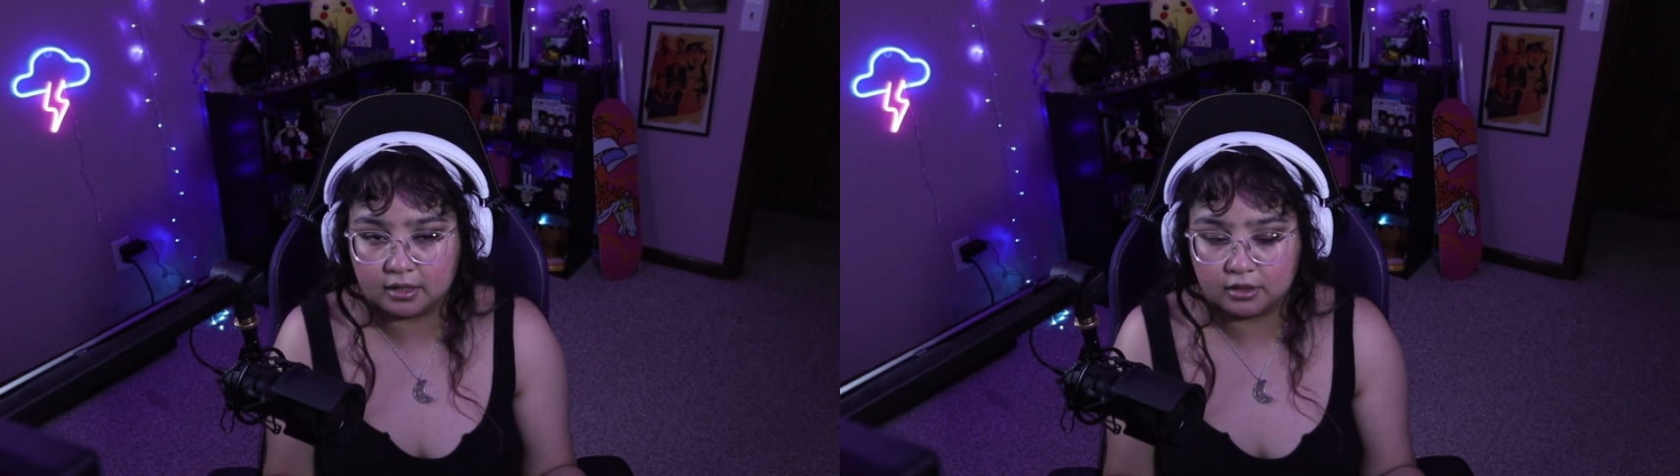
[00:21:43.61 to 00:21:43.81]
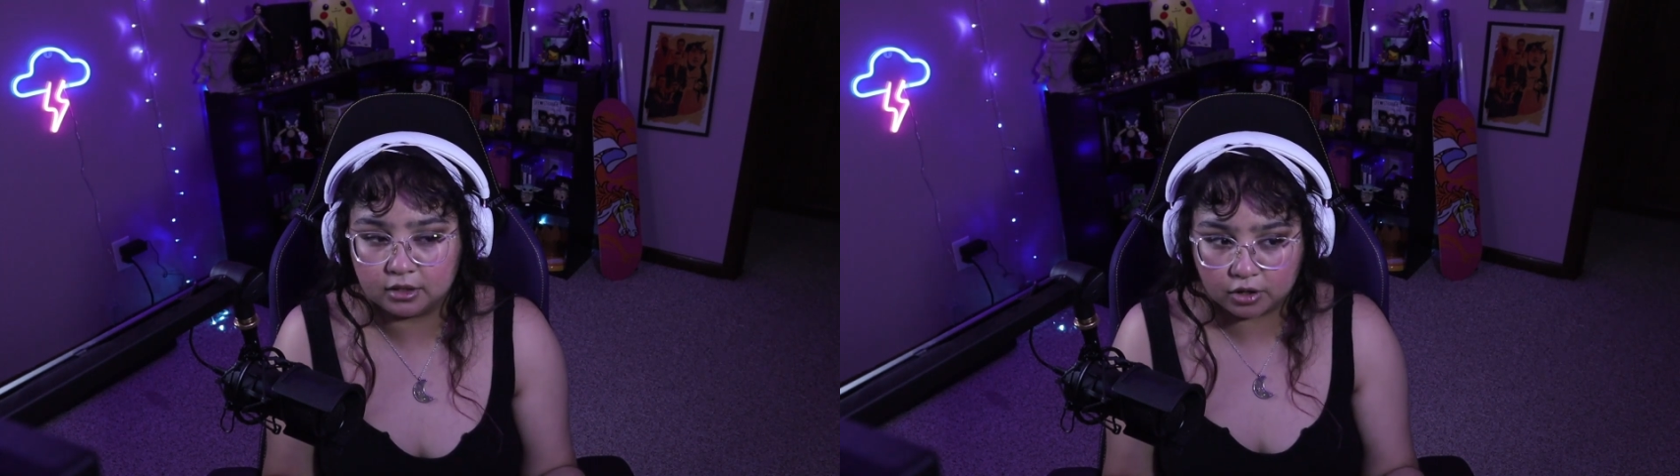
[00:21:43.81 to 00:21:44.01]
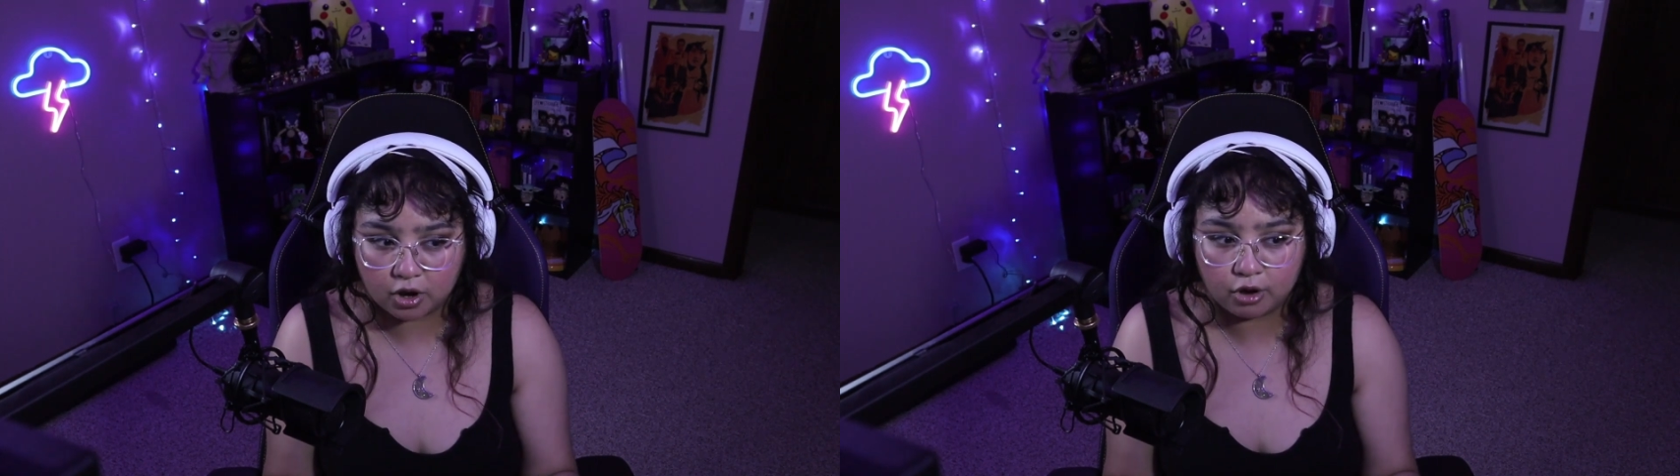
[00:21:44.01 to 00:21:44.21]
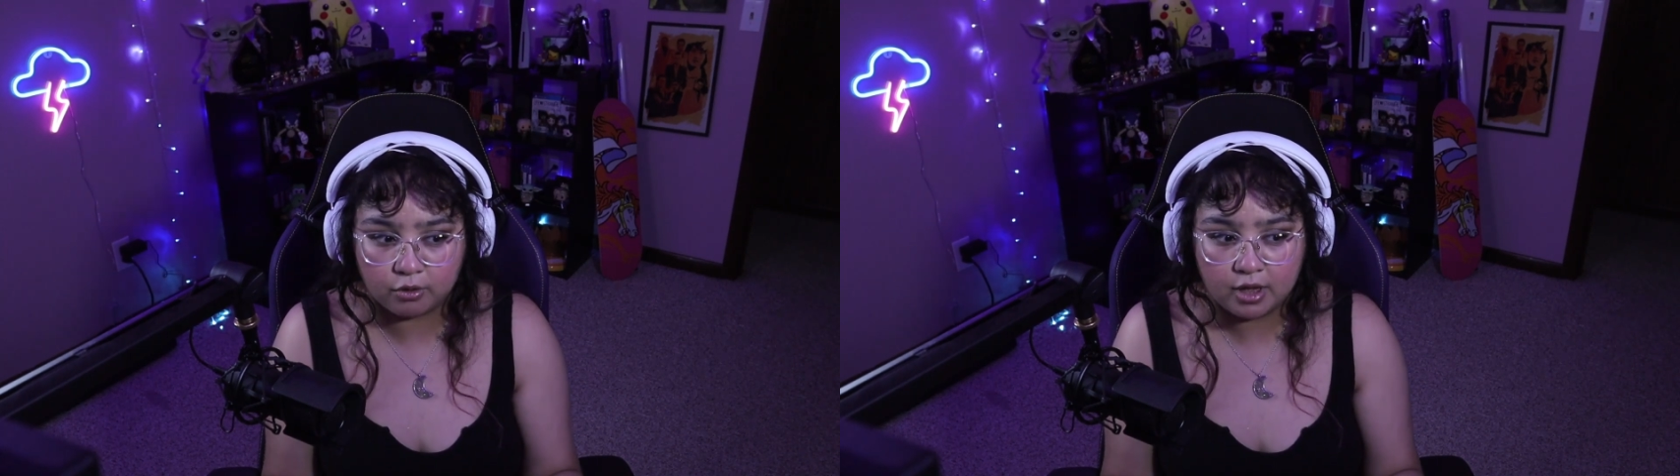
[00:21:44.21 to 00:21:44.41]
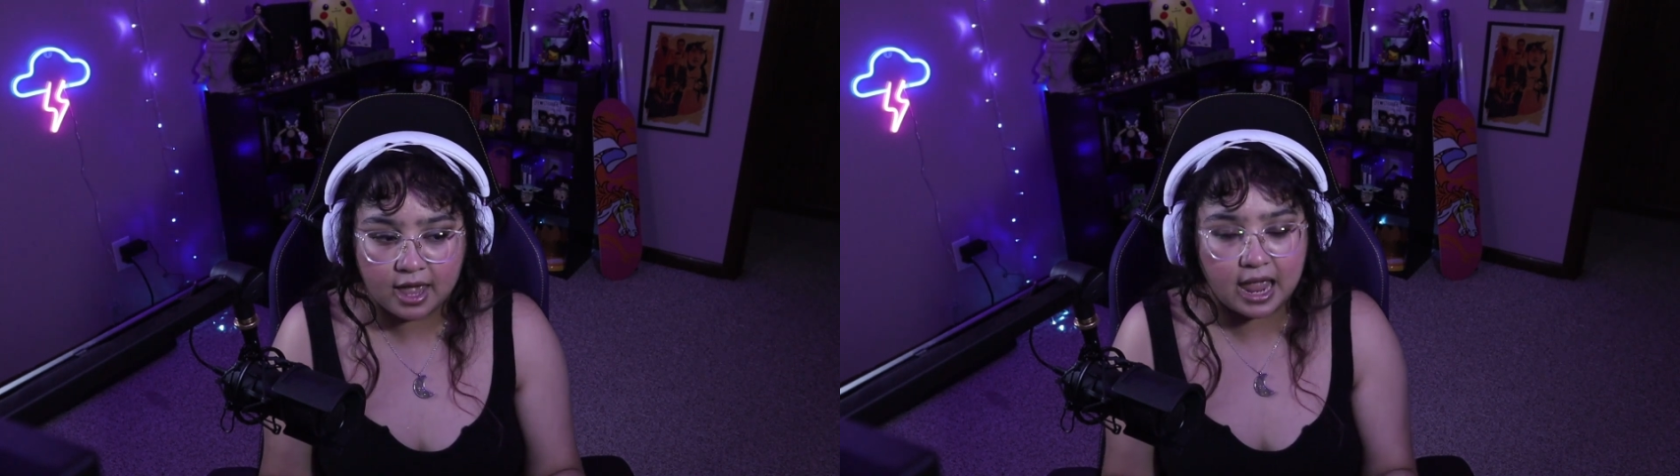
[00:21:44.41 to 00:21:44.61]
You
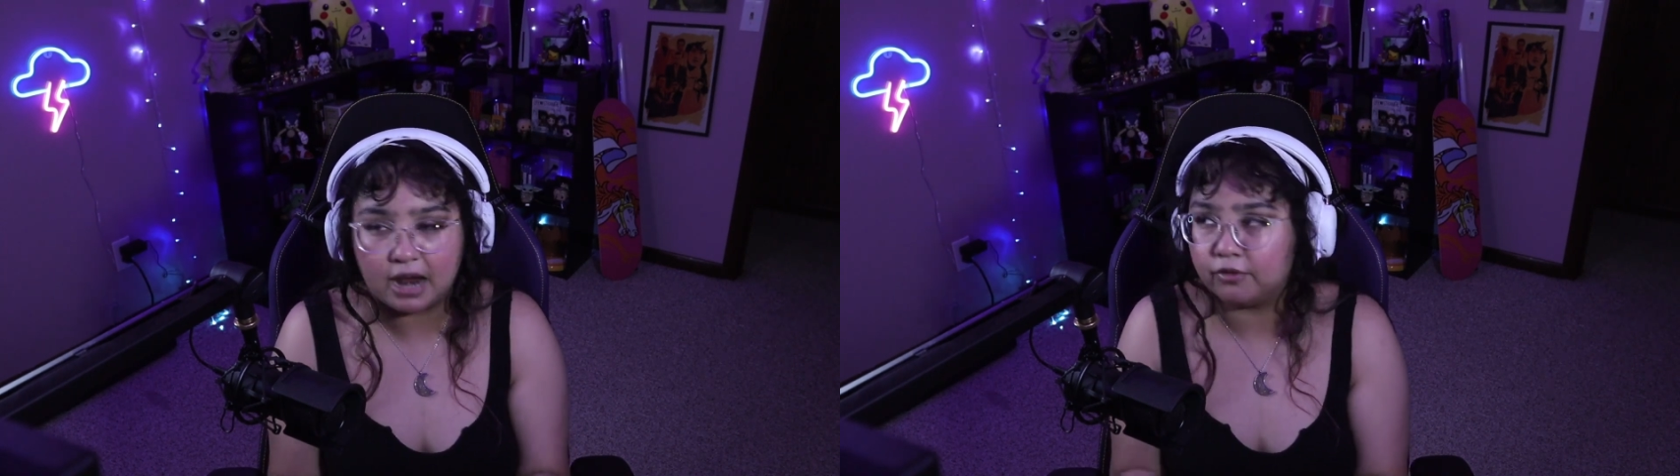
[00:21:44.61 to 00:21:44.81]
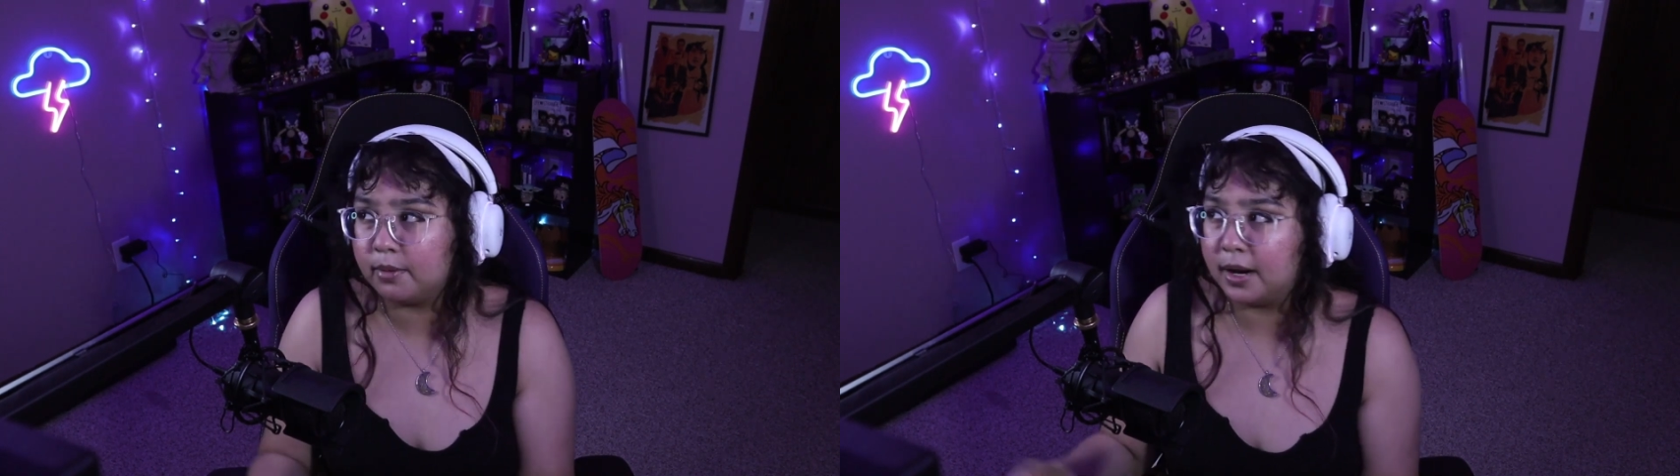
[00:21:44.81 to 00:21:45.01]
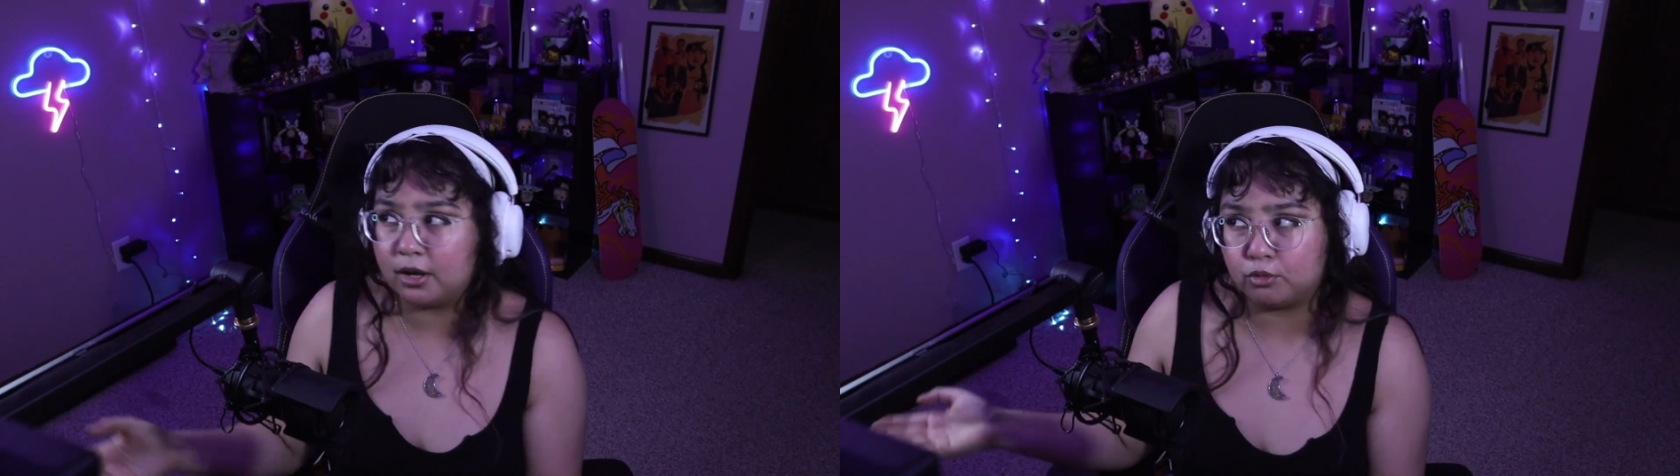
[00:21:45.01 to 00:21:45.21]
know, everybody